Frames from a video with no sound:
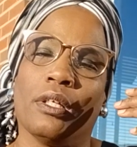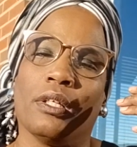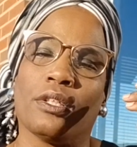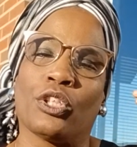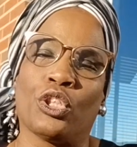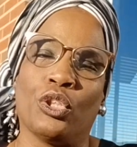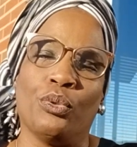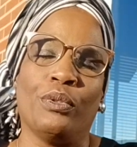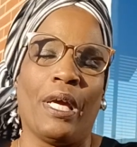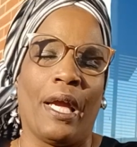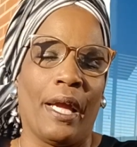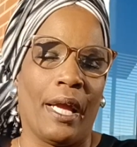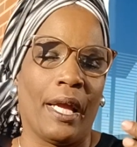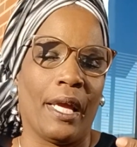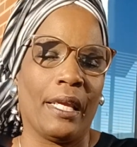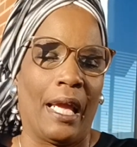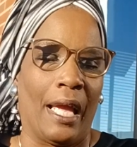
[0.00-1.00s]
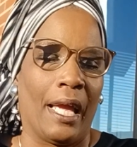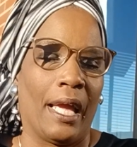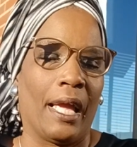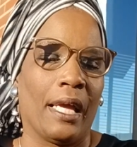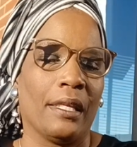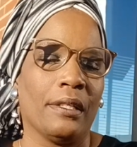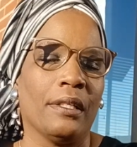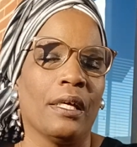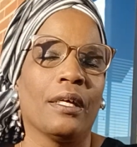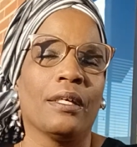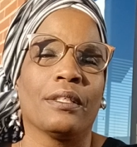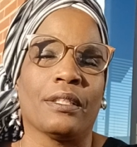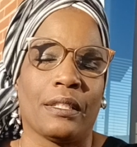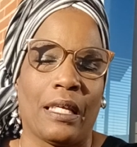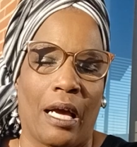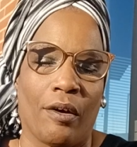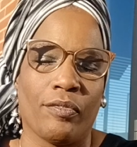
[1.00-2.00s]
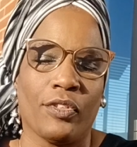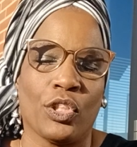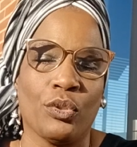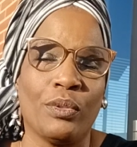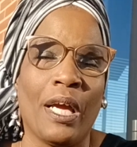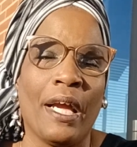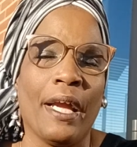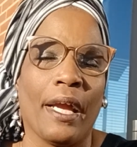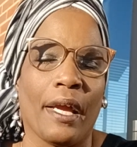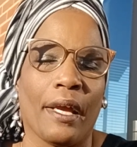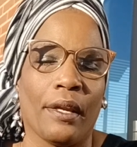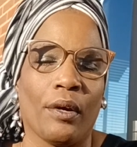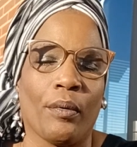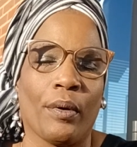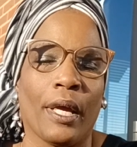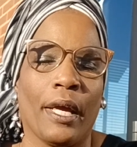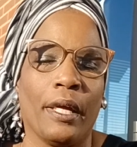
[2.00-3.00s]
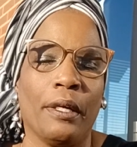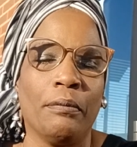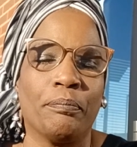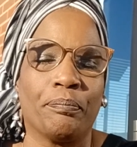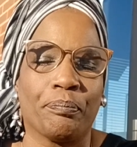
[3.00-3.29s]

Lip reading: Sudan and South Sudan, okay?